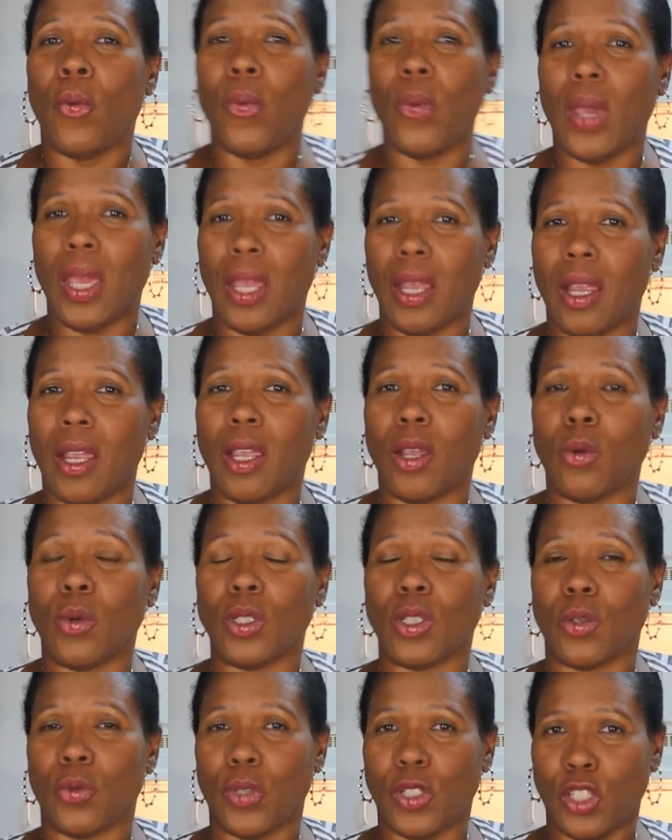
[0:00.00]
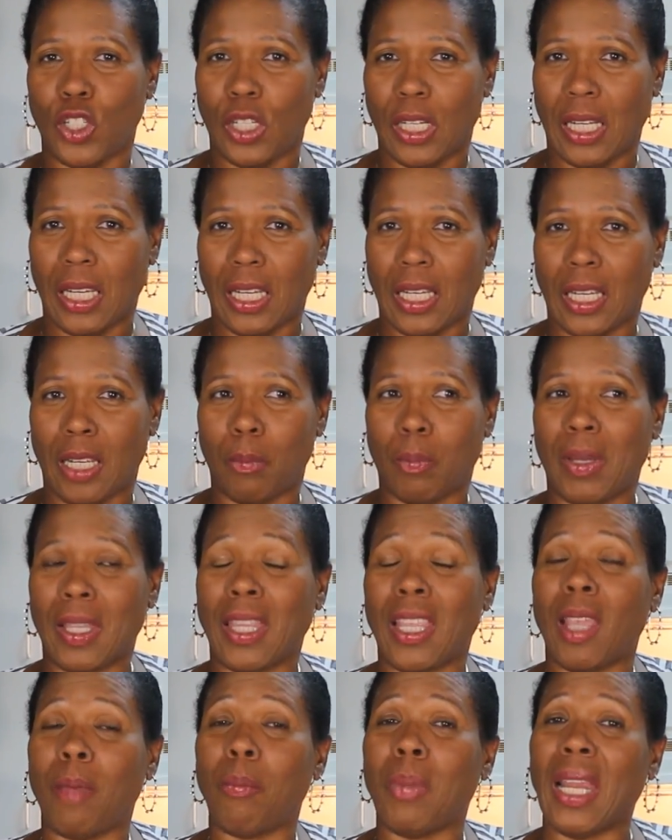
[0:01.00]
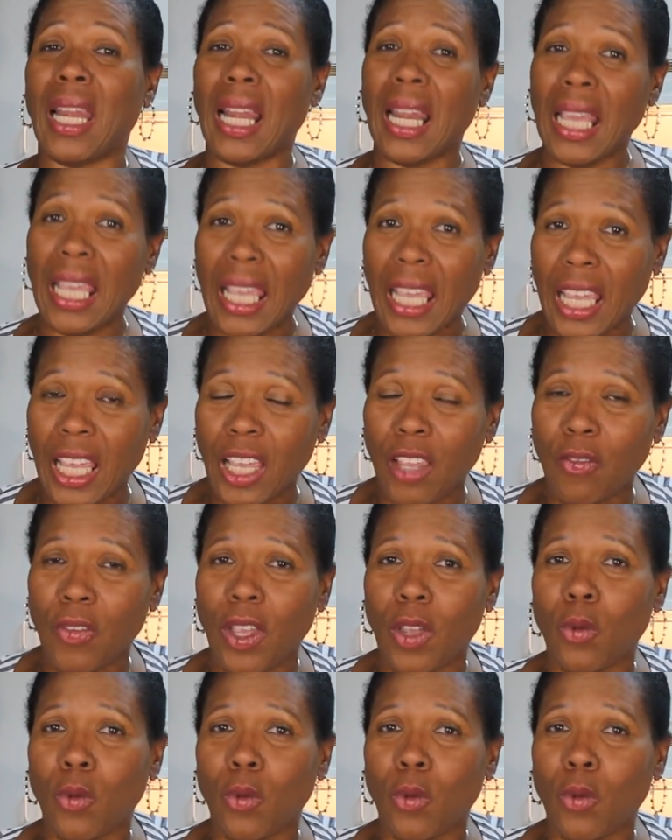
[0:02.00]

where it was originated, but they believe